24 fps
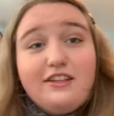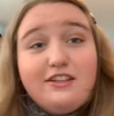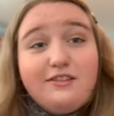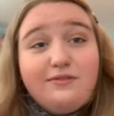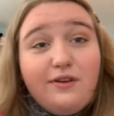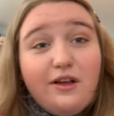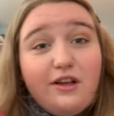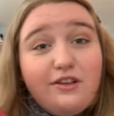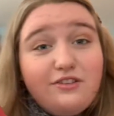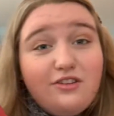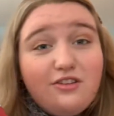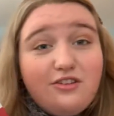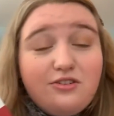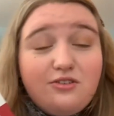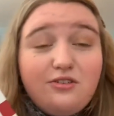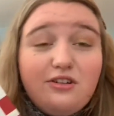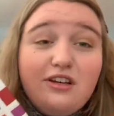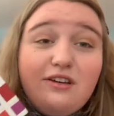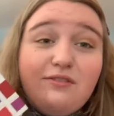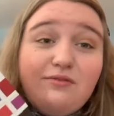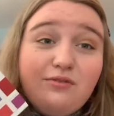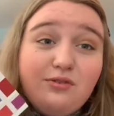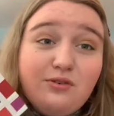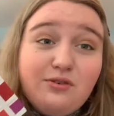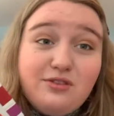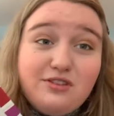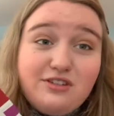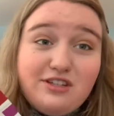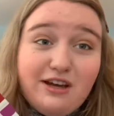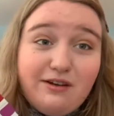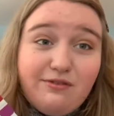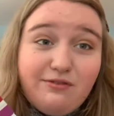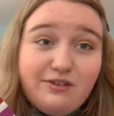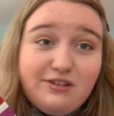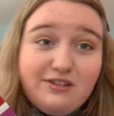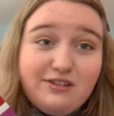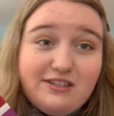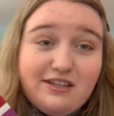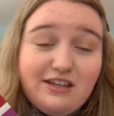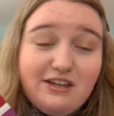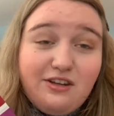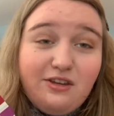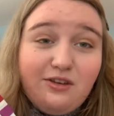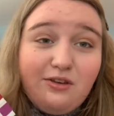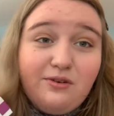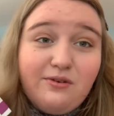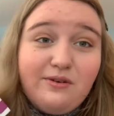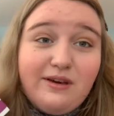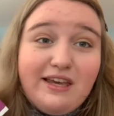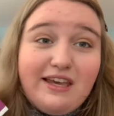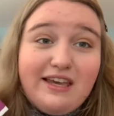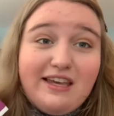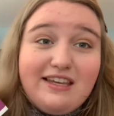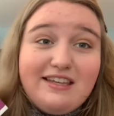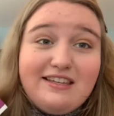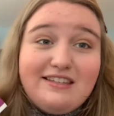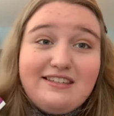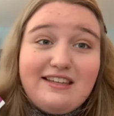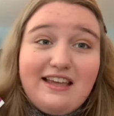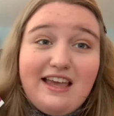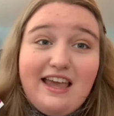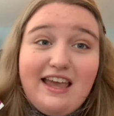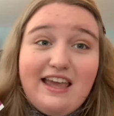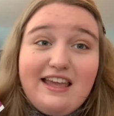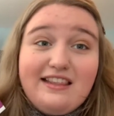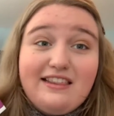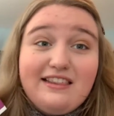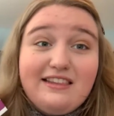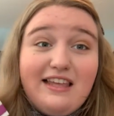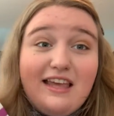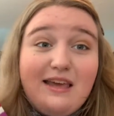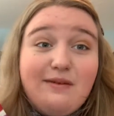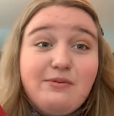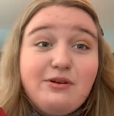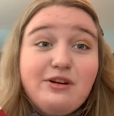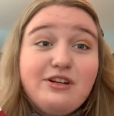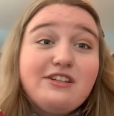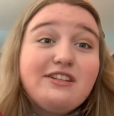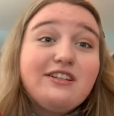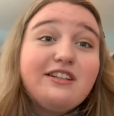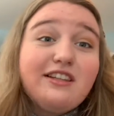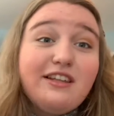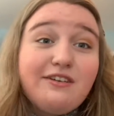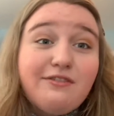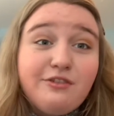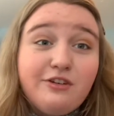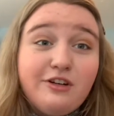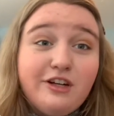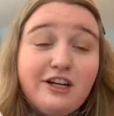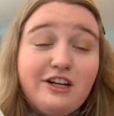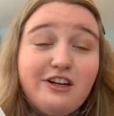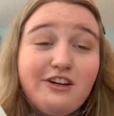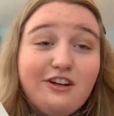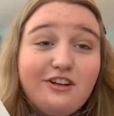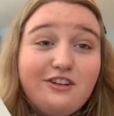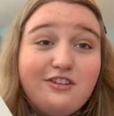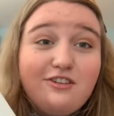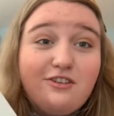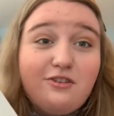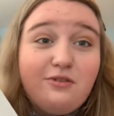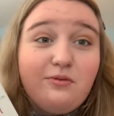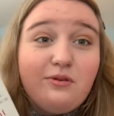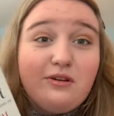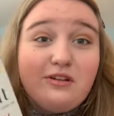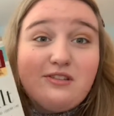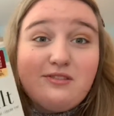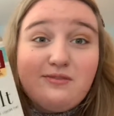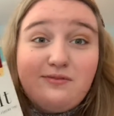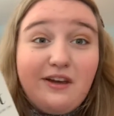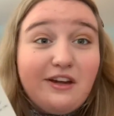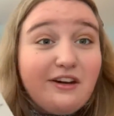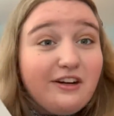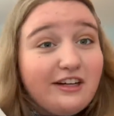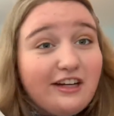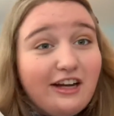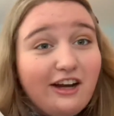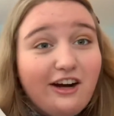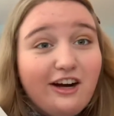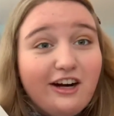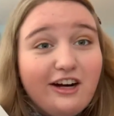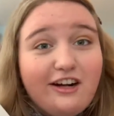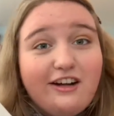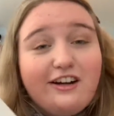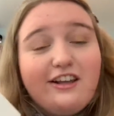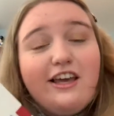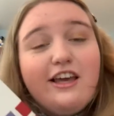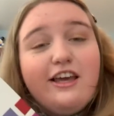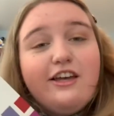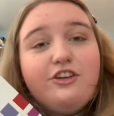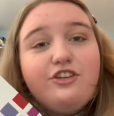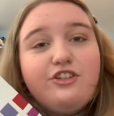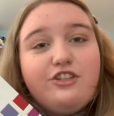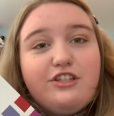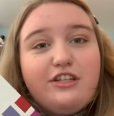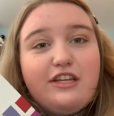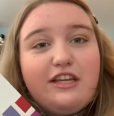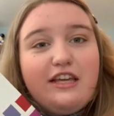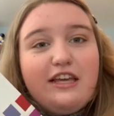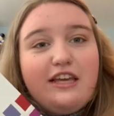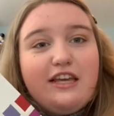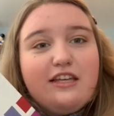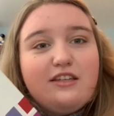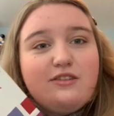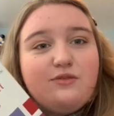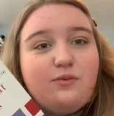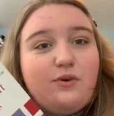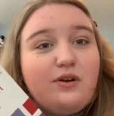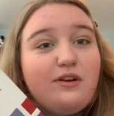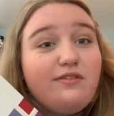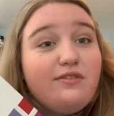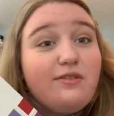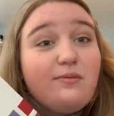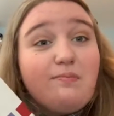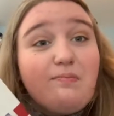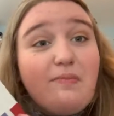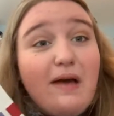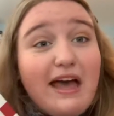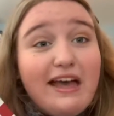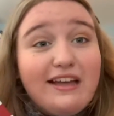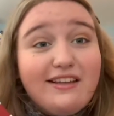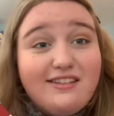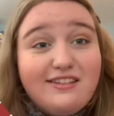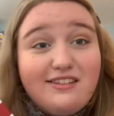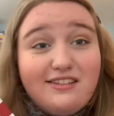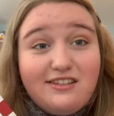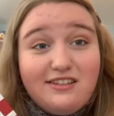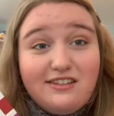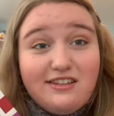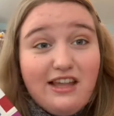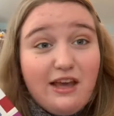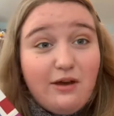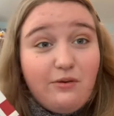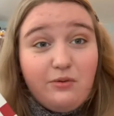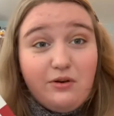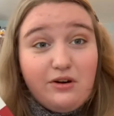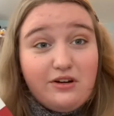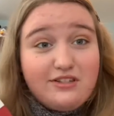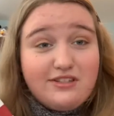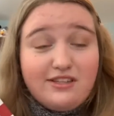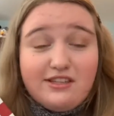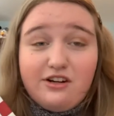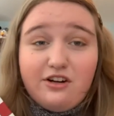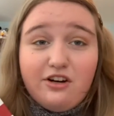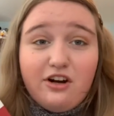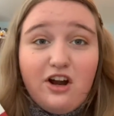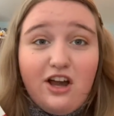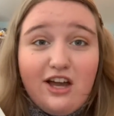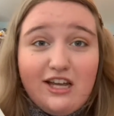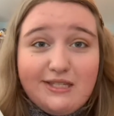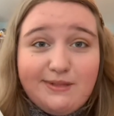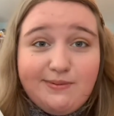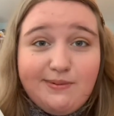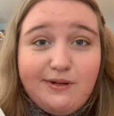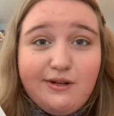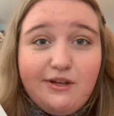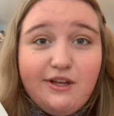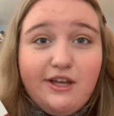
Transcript: follows the story of Ruth Jefferson, who is a labor and delivery nurse who works very hard. She is one of the best that works in our hospital,